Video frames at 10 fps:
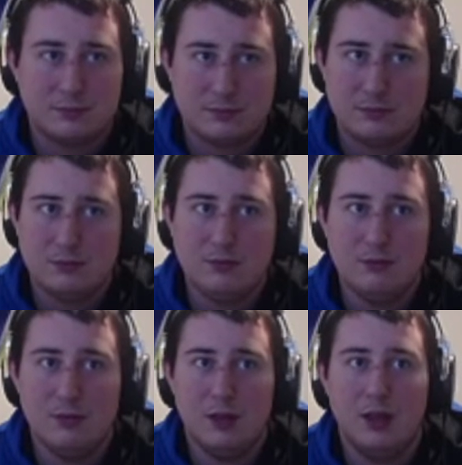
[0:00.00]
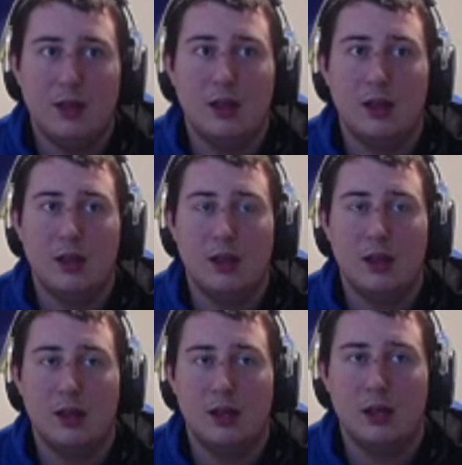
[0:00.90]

Nothing is said.